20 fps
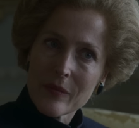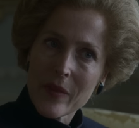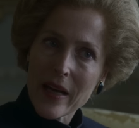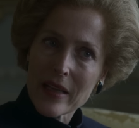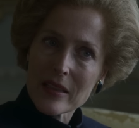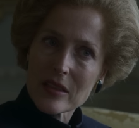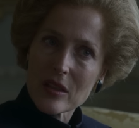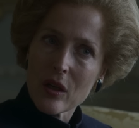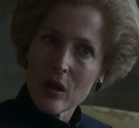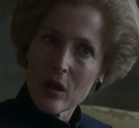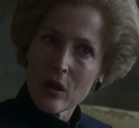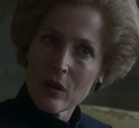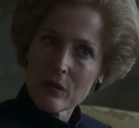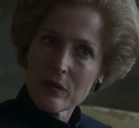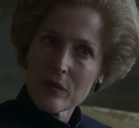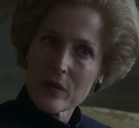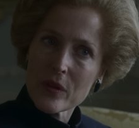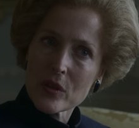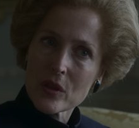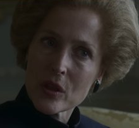that
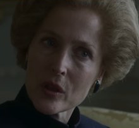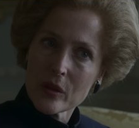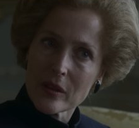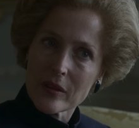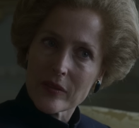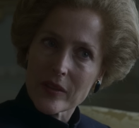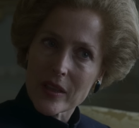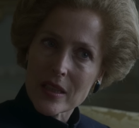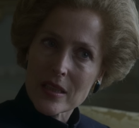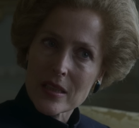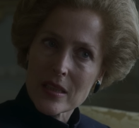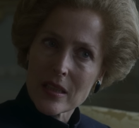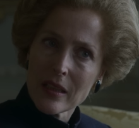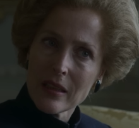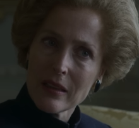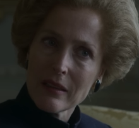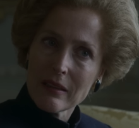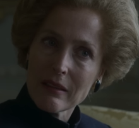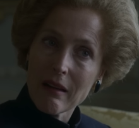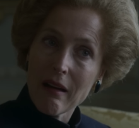of the two of us,
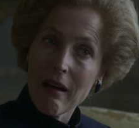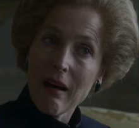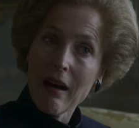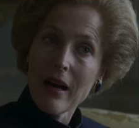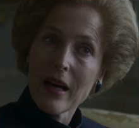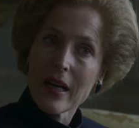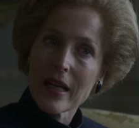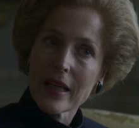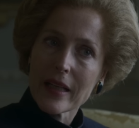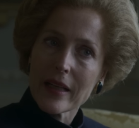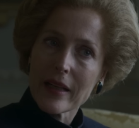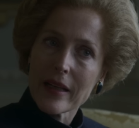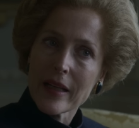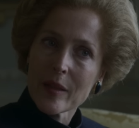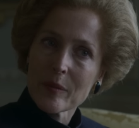I